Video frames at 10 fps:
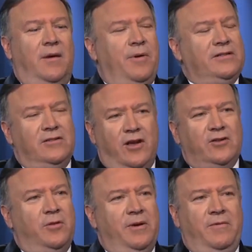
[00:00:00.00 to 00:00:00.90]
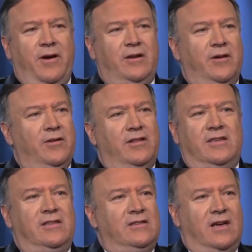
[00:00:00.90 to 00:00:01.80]
President's also been very clear that
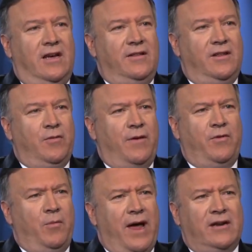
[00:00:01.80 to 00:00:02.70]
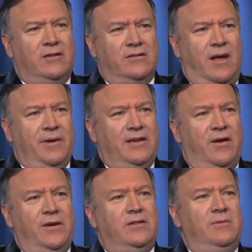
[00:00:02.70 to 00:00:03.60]
this is the threat from radical Islamic
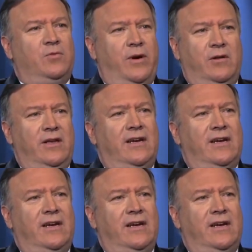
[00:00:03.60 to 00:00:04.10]
terrorism is real.